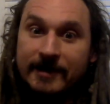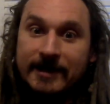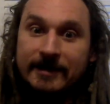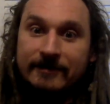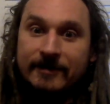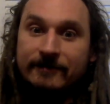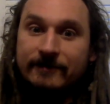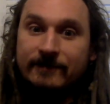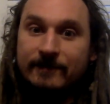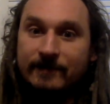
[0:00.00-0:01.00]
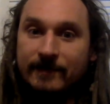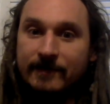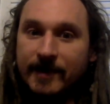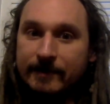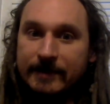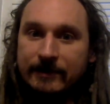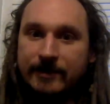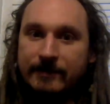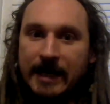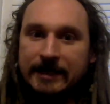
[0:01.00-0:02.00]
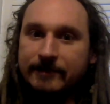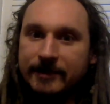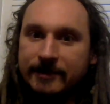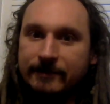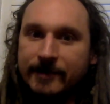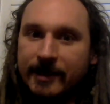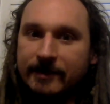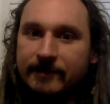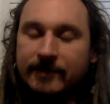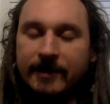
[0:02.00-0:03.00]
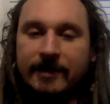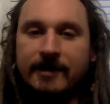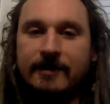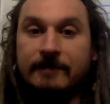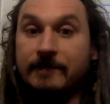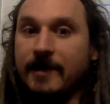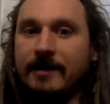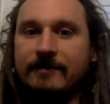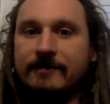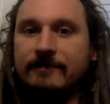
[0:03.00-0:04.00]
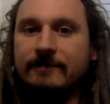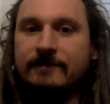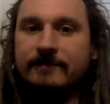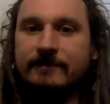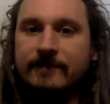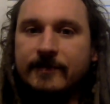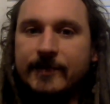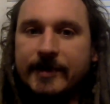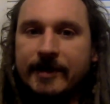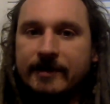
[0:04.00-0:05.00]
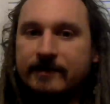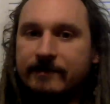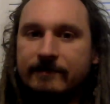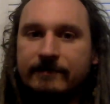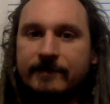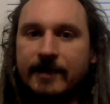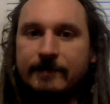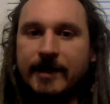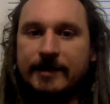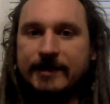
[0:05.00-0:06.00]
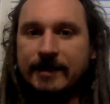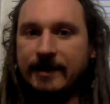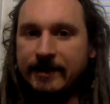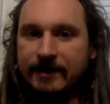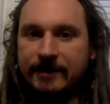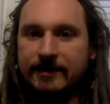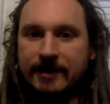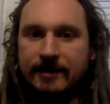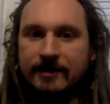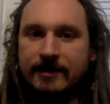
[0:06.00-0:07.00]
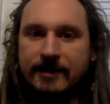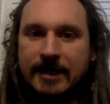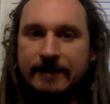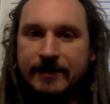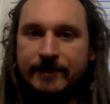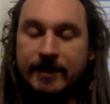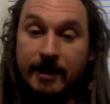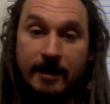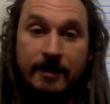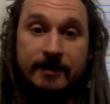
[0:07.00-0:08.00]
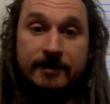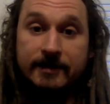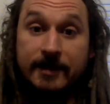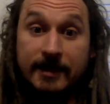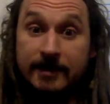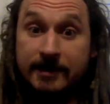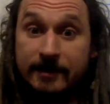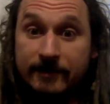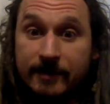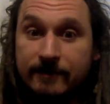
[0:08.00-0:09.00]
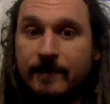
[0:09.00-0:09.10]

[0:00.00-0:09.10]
I don't know. Maybe it'll come back to me someday, but I don't know. But I'm not saying that anything did or didn't happen to me. Honestly, I just don't know.